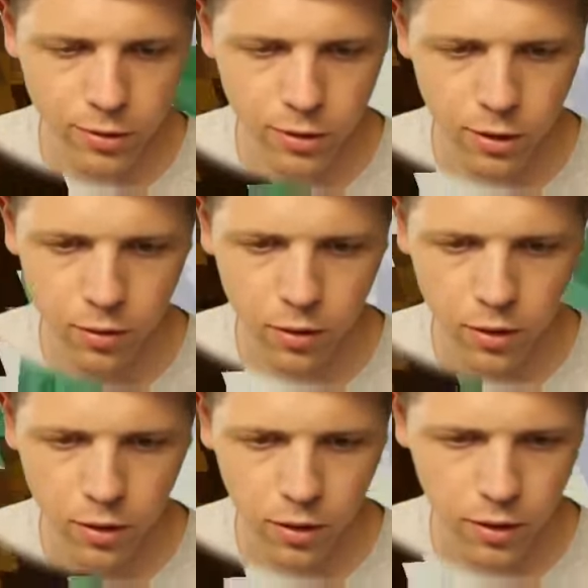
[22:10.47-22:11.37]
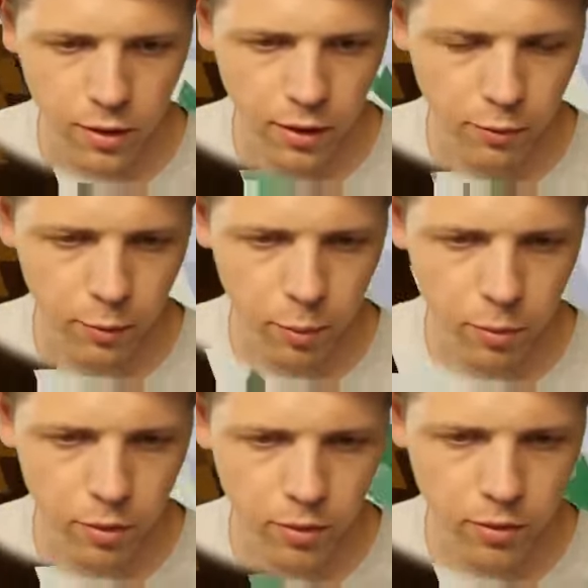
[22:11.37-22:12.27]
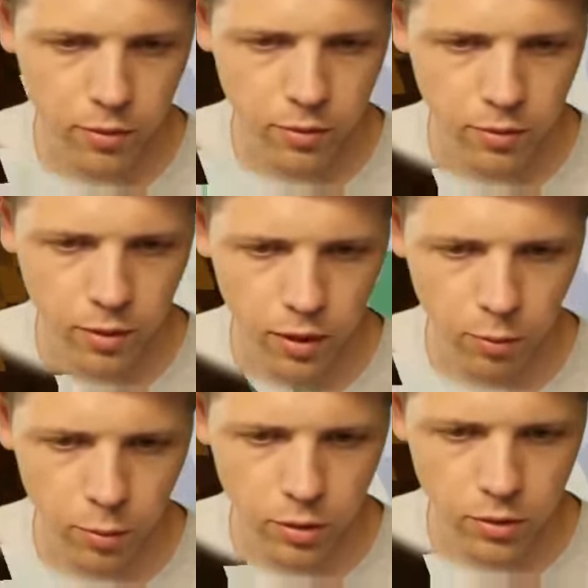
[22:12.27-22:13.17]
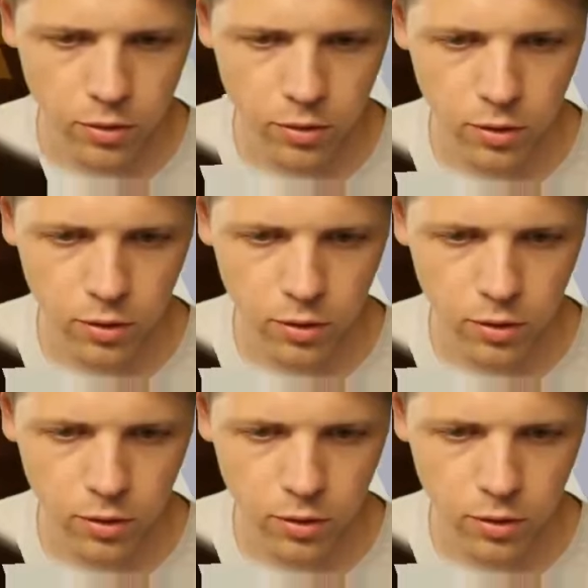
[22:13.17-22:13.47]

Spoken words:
ago, and I don't remember how it works.